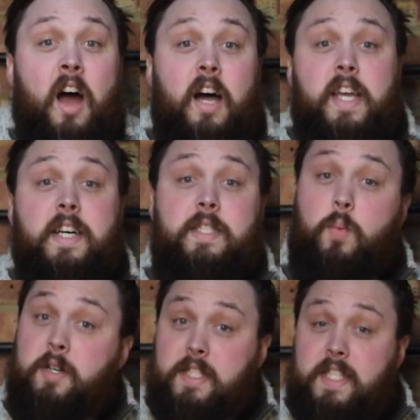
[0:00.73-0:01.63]
Hi guys,
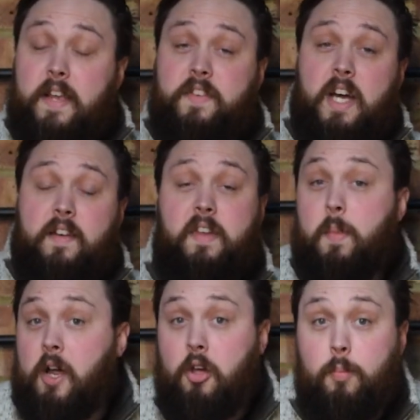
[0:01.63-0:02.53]
welcome to Safe Diving,
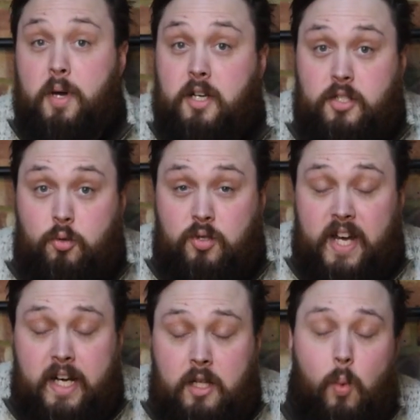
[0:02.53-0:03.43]
my own personal
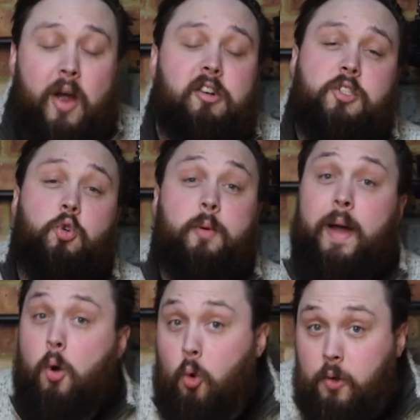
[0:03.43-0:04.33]
channel where I talk
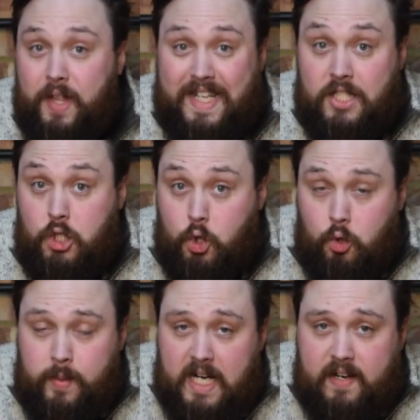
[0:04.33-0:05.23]
about all things
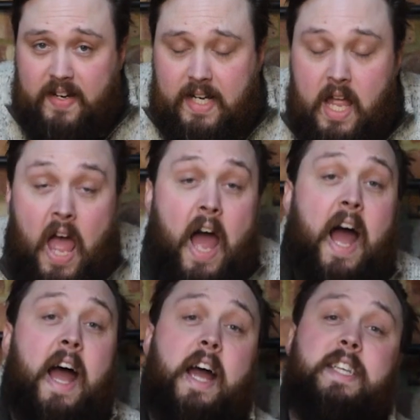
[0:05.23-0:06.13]
scuba diving.
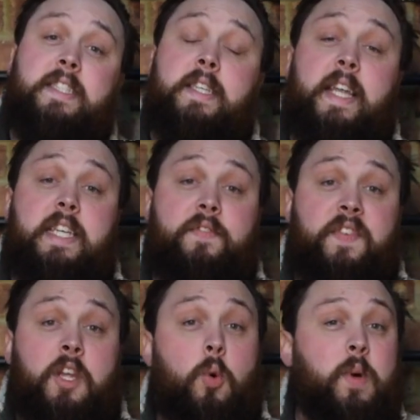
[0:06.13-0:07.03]
In today's
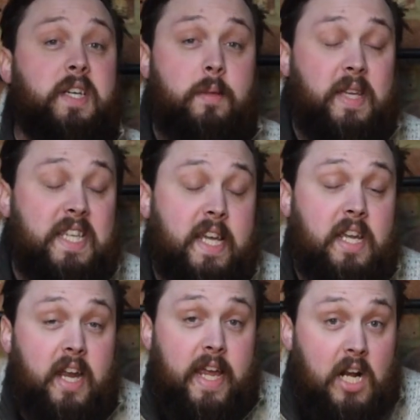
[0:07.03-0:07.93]
video we're going to be
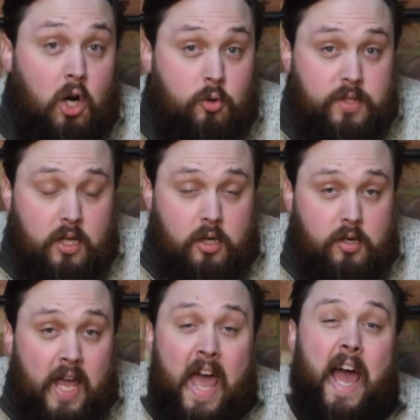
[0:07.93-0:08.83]
taking a closer
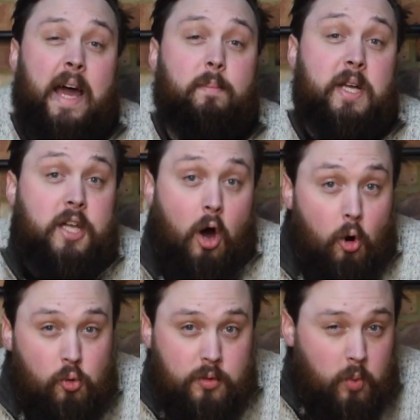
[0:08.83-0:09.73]
look at my
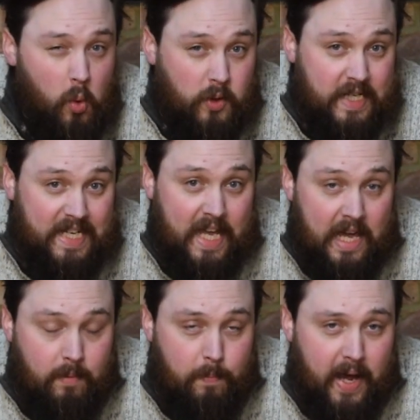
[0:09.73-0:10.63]
cold water
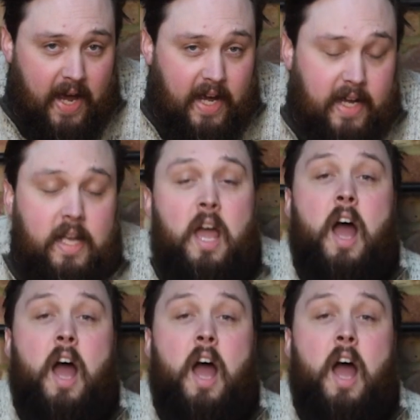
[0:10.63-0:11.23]
kit bag.